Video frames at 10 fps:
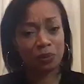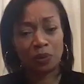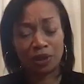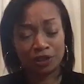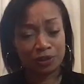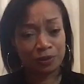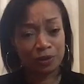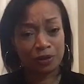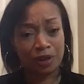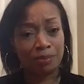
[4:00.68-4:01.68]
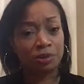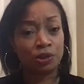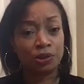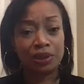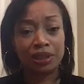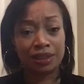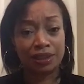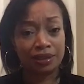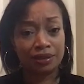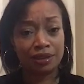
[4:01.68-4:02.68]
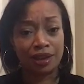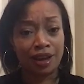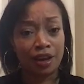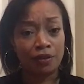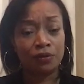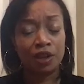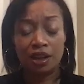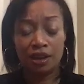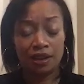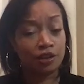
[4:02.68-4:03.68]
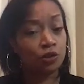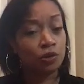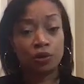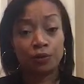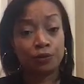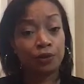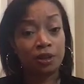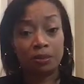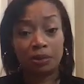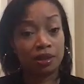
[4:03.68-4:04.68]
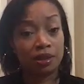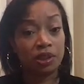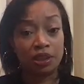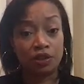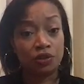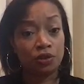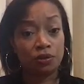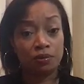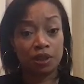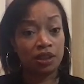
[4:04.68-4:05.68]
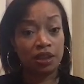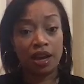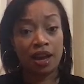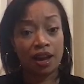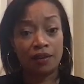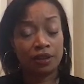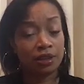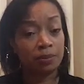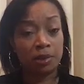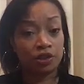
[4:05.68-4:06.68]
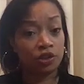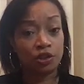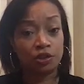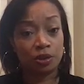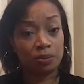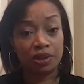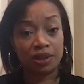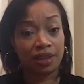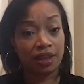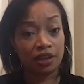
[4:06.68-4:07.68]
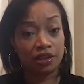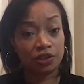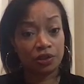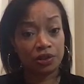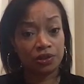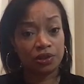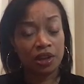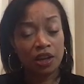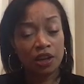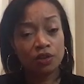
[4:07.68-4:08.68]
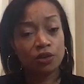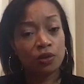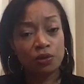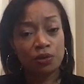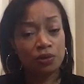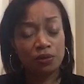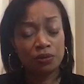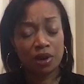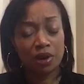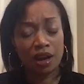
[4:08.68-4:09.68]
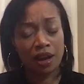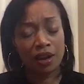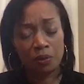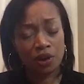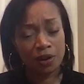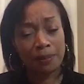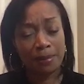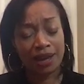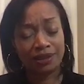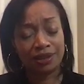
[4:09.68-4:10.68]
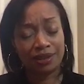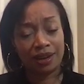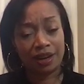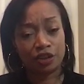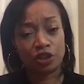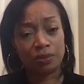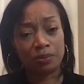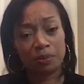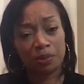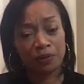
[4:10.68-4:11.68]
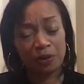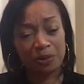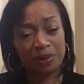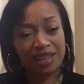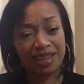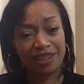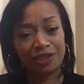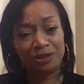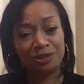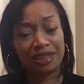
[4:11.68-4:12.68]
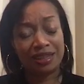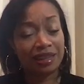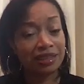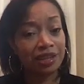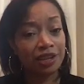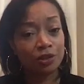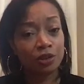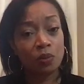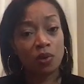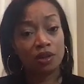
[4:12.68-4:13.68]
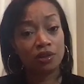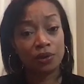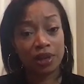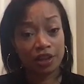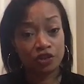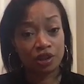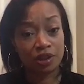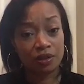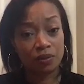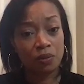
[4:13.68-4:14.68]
wonderful opportunity to have that sort of freedom and liberty to really have the space to interpret the characters. I want to come back to that actually, but before we get there, you said that it's held in one location.